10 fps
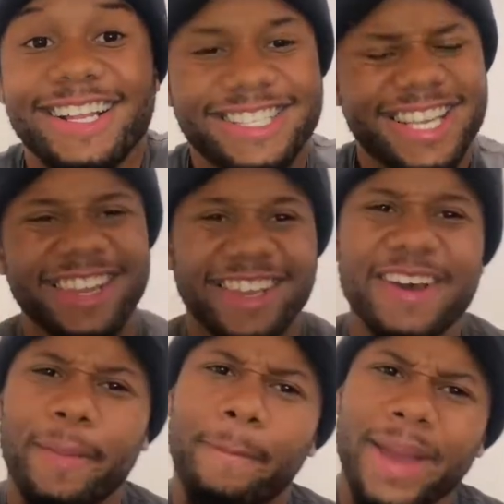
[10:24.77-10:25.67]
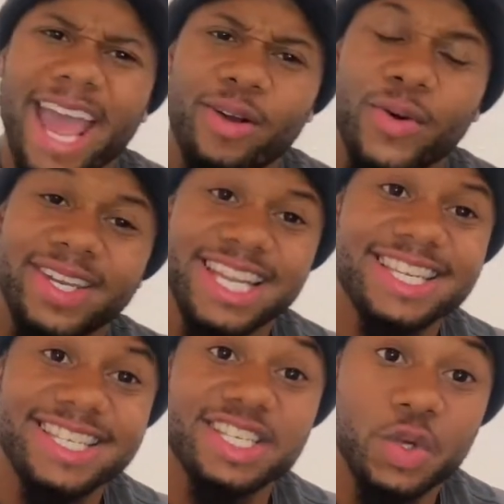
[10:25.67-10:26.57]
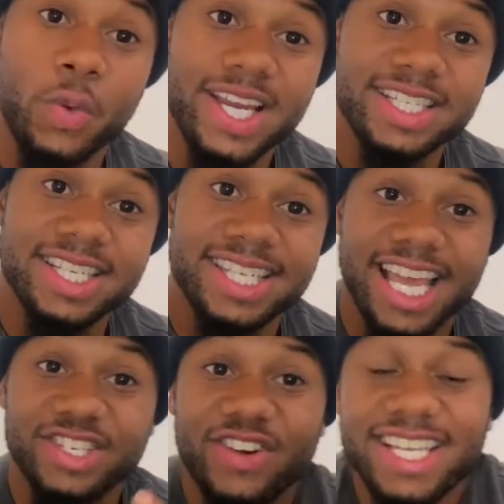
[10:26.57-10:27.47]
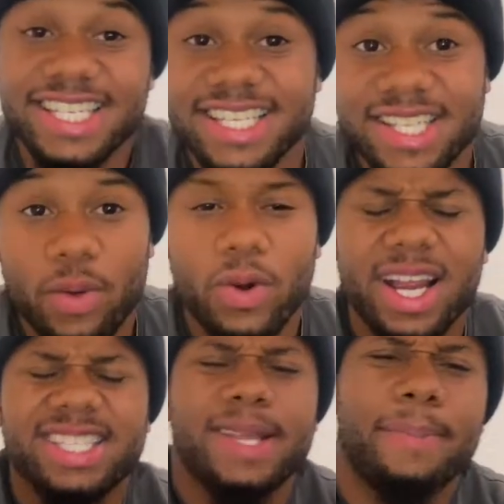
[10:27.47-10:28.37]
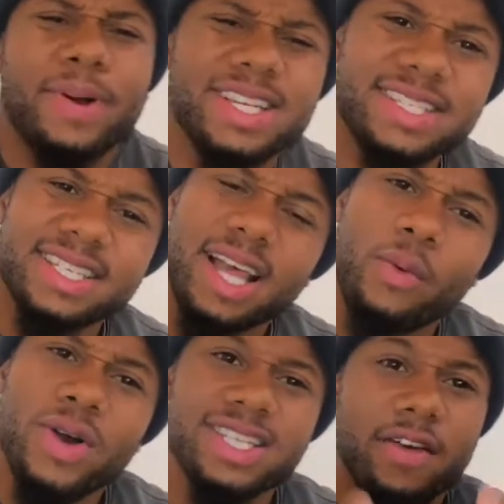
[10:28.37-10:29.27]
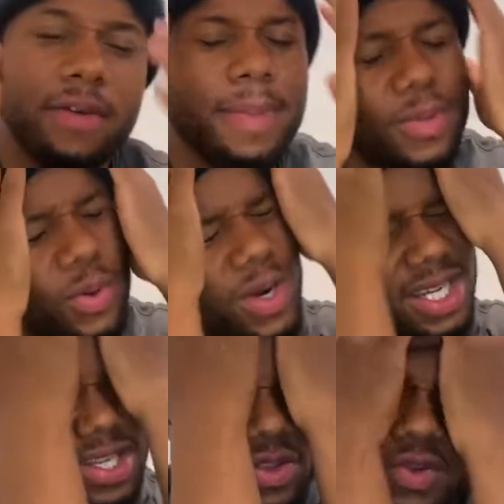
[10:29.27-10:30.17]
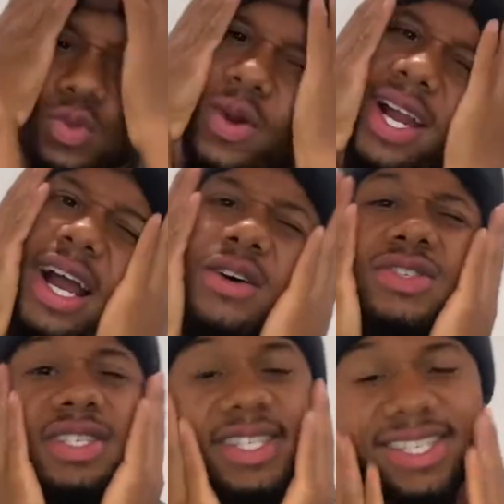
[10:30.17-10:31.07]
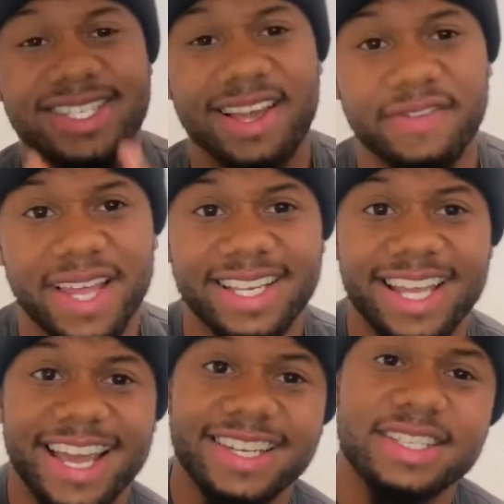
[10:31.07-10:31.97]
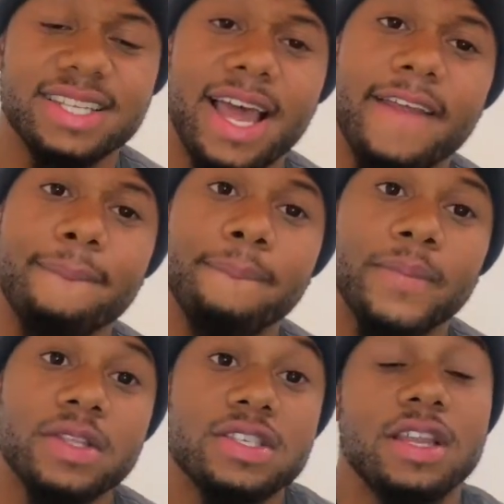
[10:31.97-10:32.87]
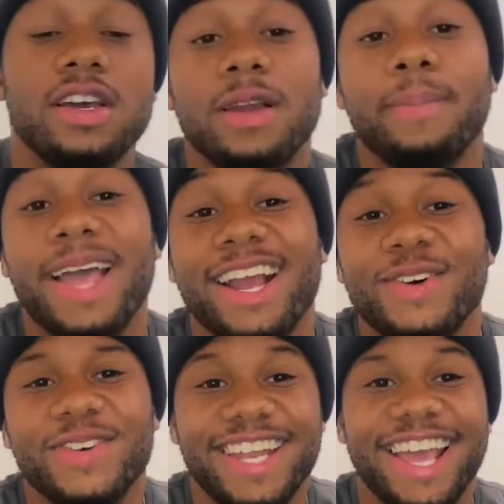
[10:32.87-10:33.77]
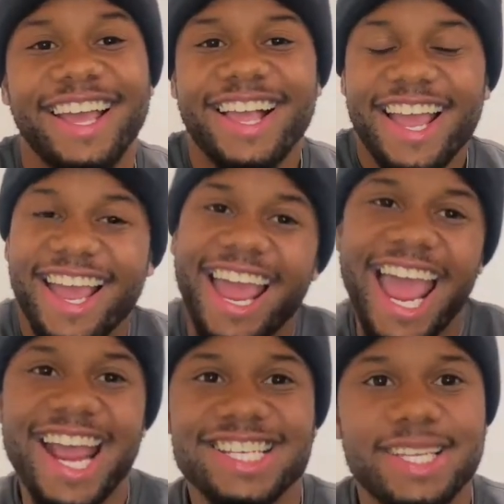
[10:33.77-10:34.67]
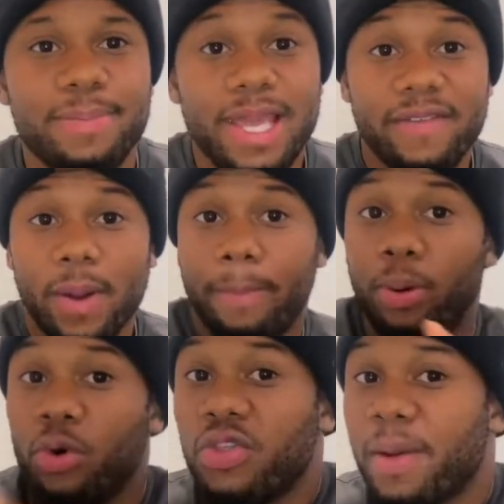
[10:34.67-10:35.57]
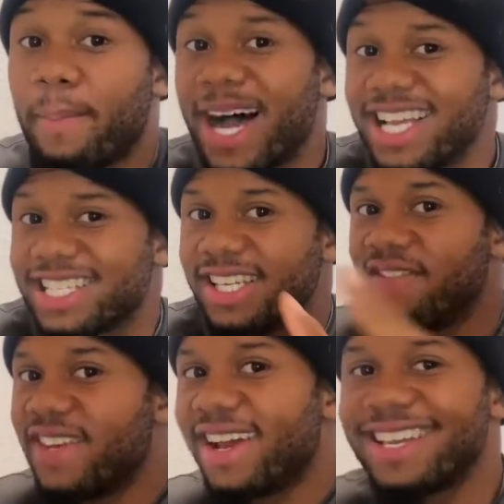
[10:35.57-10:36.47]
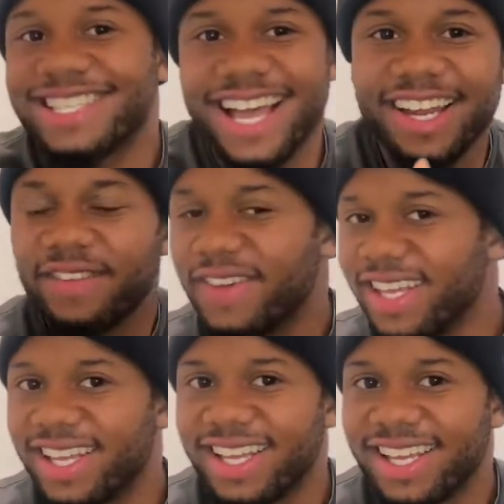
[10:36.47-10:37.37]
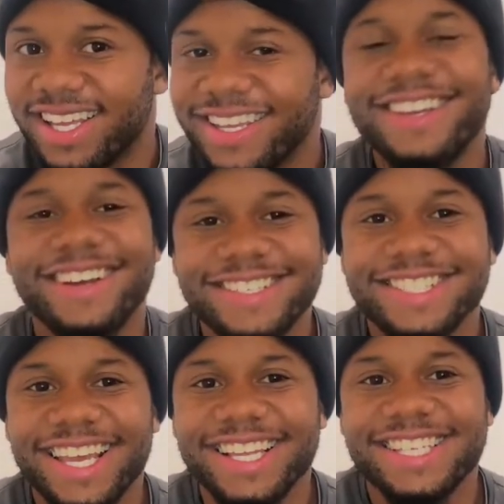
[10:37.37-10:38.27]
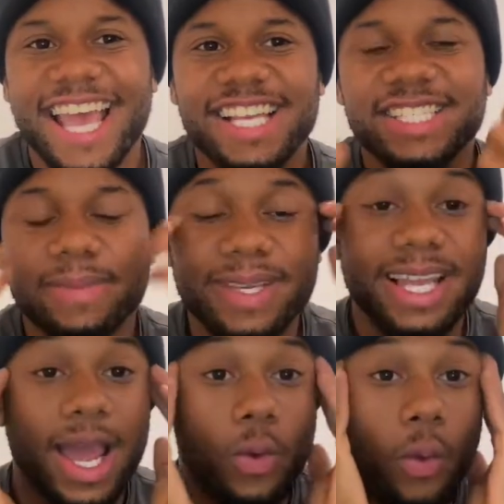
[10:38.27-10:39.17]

to look back on these situations, as crazy as they were, as depressed as I was, I remember working at those warehouses and stuff like that. And it's like, to look back on that and actually be able to pull the positive nuggets out of it, you know what I'm saying? To actually be like,